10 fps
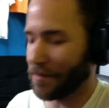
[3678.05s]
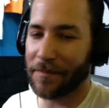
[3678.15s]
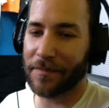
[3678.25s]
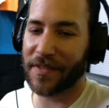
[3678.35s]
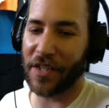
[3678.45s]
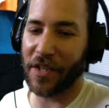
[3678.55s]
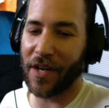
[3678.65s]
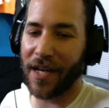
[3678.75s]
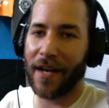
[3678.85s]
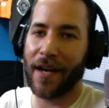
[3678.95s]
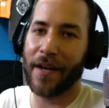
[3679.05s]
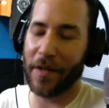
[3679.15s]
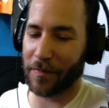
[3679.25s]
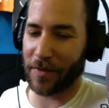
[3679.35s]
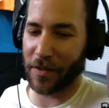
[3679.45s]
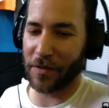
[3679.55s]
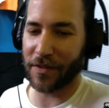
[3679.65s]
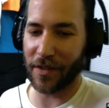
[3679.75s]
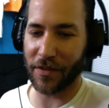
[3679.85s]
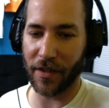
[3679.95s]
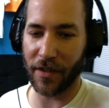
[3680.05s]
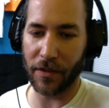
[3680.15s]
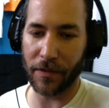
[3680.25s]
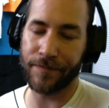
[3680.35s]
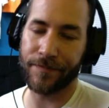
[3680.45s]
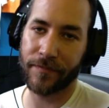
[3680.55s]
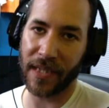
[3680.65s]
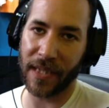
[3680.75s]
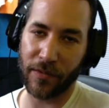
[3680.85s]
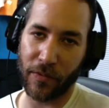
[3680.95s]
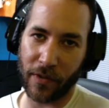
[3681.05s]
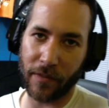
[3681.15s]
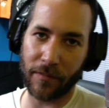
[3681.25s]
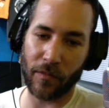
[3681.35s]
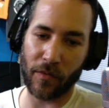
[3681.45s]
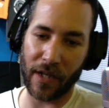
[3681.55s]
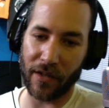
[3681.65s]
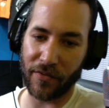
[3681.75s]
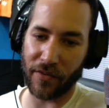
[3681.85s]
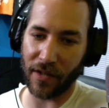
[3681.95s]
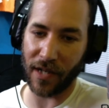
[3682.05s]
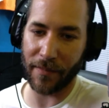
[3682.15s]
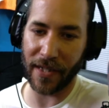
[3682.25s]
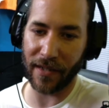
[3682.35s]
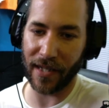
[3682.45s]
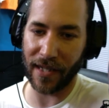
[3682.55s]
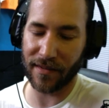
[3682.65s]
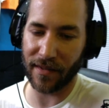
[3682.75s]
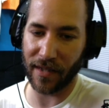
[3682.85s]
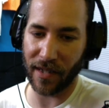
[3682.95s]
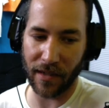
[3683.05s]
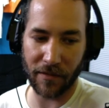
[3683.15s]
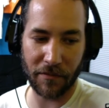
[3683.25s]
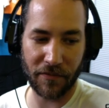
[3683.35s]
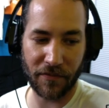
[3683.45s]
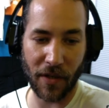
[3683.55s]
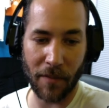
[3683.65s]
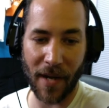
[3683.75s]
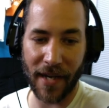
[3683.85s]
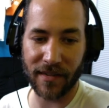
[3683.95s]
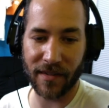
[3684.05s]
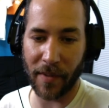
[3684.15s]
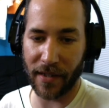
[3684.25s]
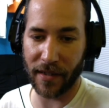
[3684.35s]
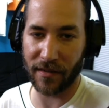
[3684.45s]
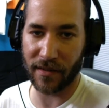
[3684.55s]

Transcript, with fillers: Um, so I, I hope those those little tips were were helpful. I mean, that's uh, from my experience.